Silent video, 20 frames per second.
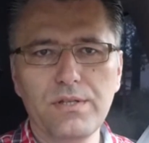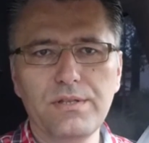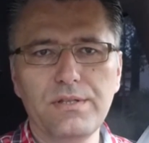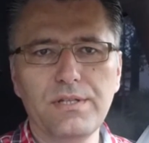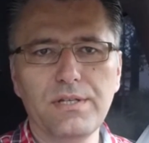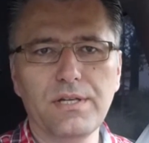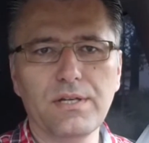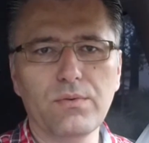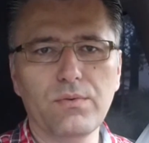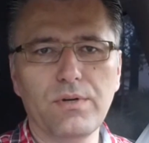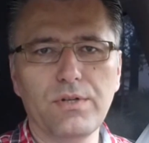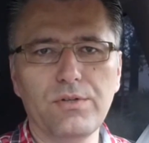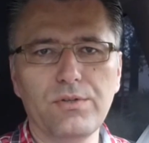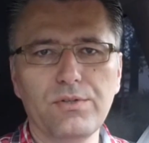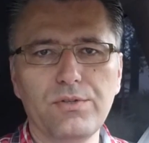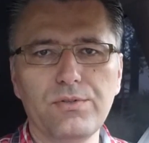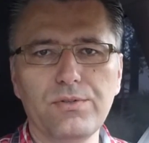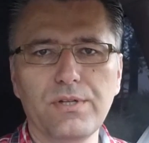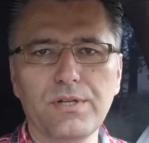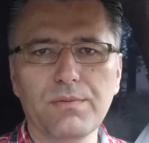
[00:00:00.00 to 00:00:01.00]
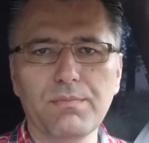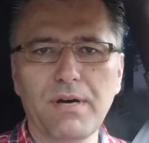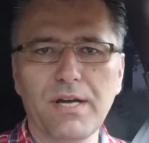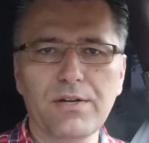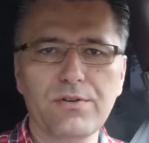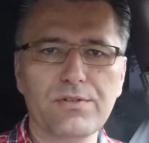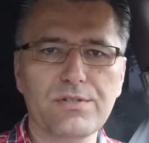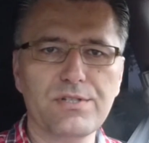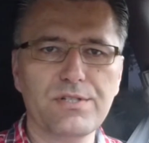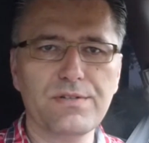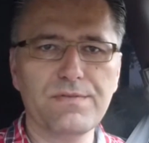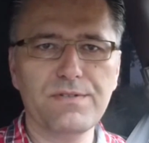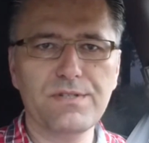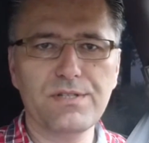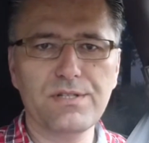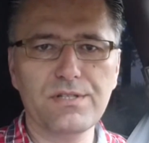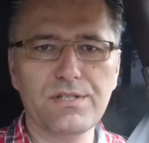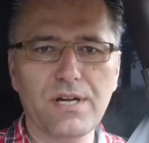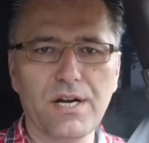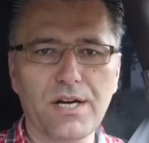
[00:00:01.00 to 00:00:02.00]
thing when you're doing
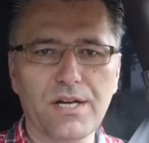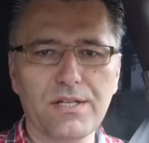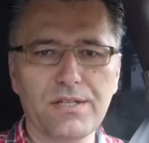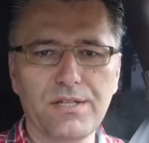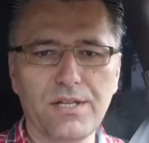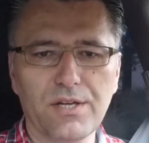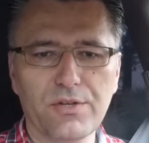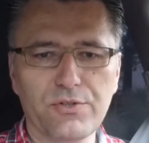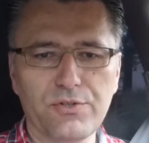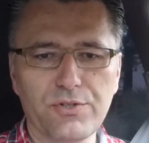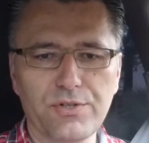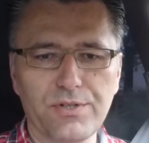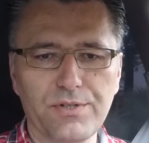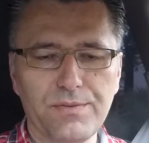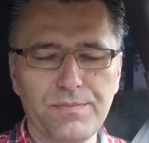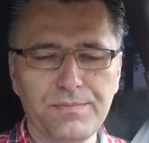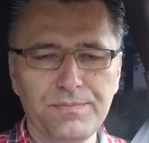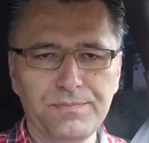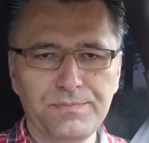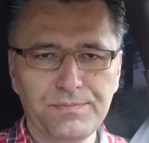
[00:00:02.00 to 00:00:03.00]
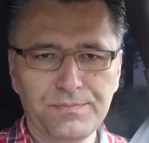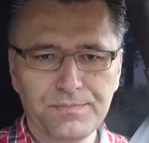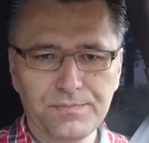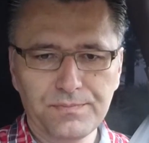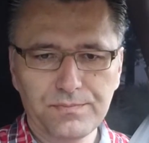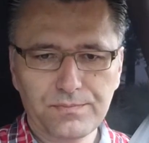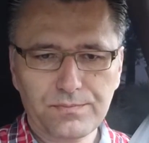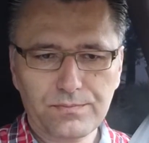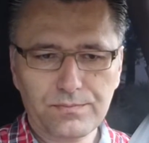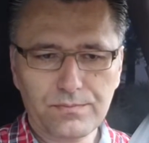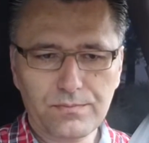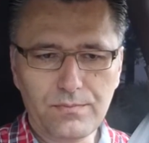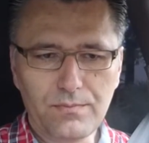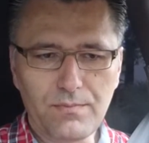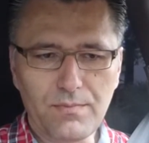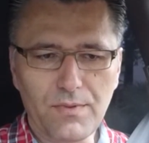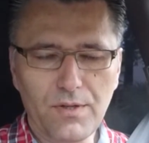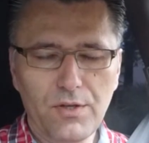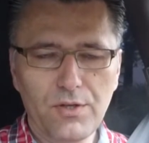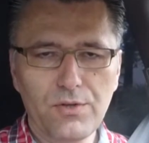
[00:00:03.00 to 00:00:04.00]
microservices architecture,
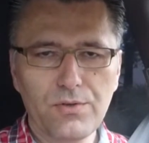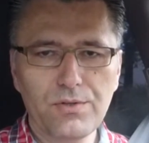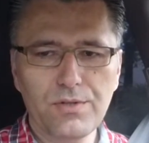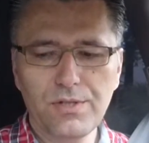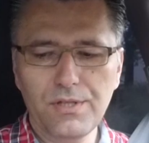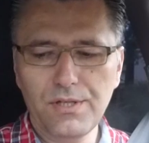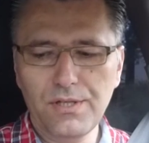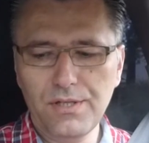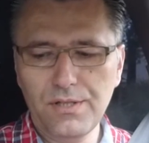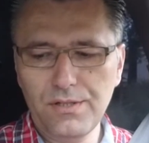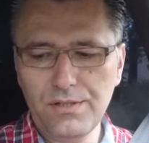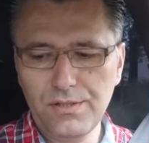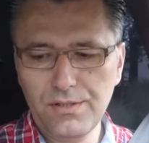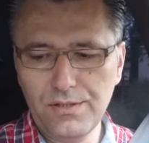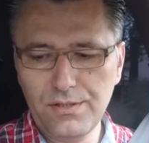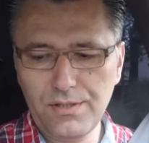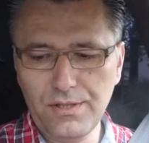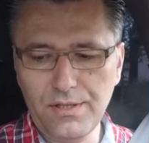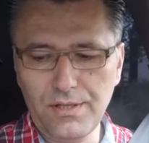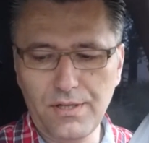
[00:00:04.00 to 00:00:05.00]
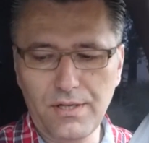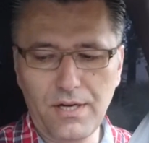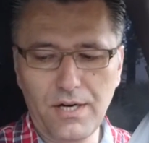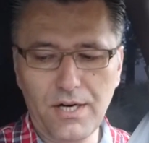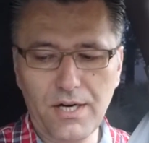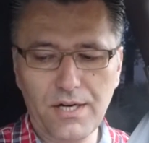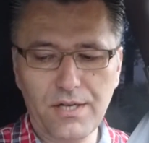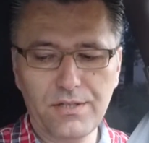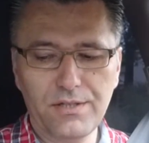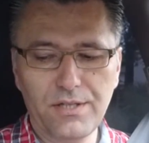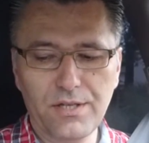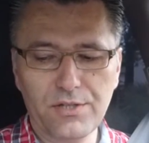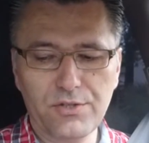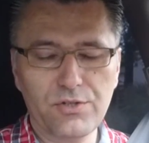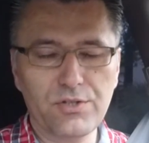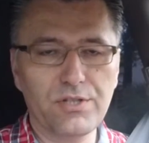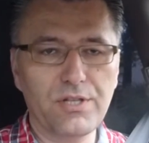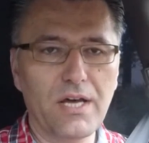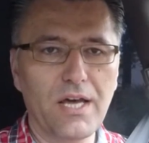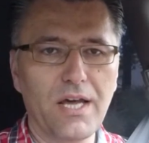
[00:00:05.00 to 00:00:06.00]
you need the
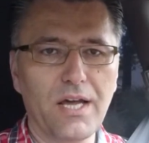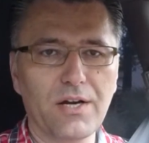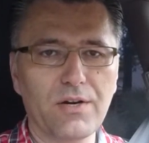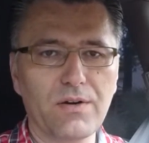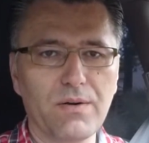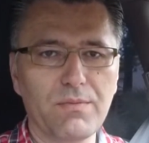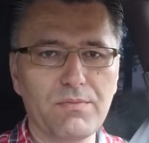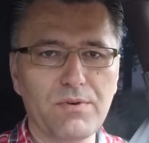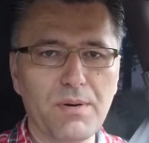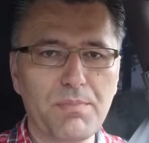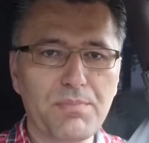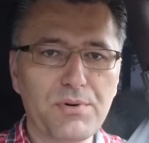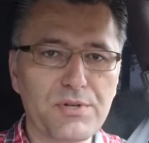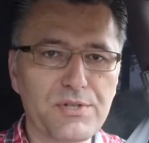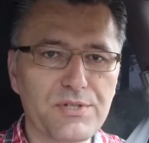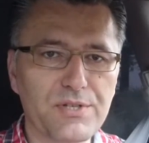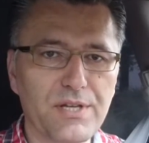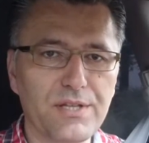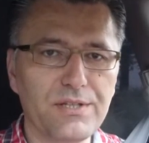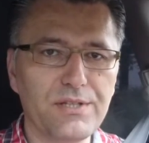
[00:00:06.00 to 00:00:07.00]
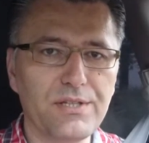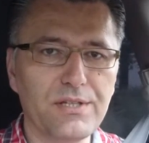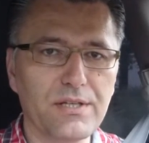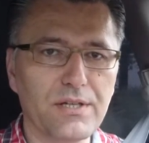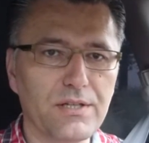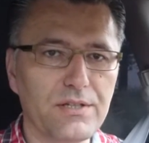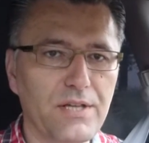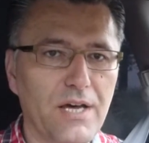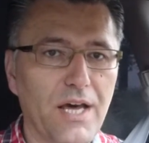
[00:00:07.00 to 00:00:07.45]
architecture diagram representing